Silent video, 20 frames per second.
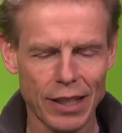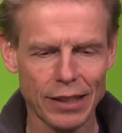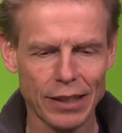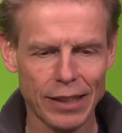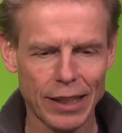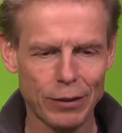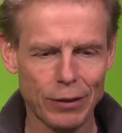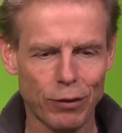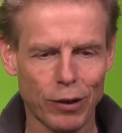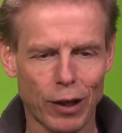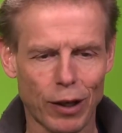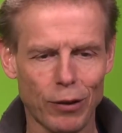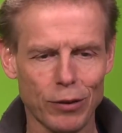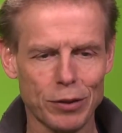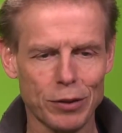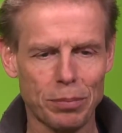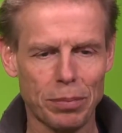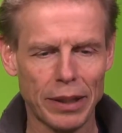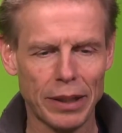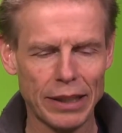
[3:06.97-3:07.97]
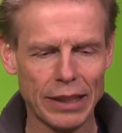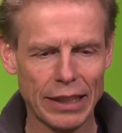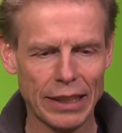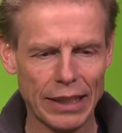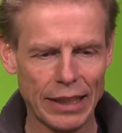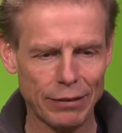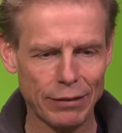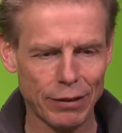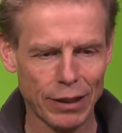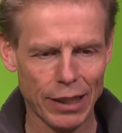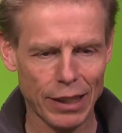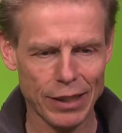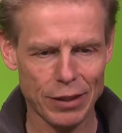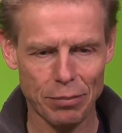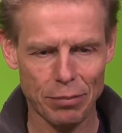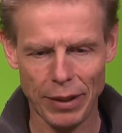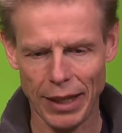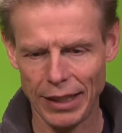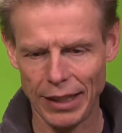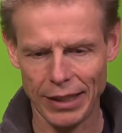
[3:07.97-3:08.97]
network looks pretty evenly
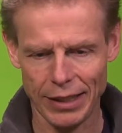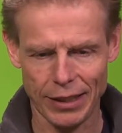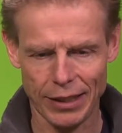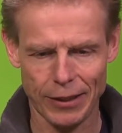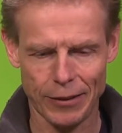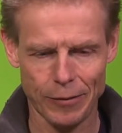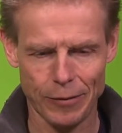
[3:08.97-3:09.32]
spread here.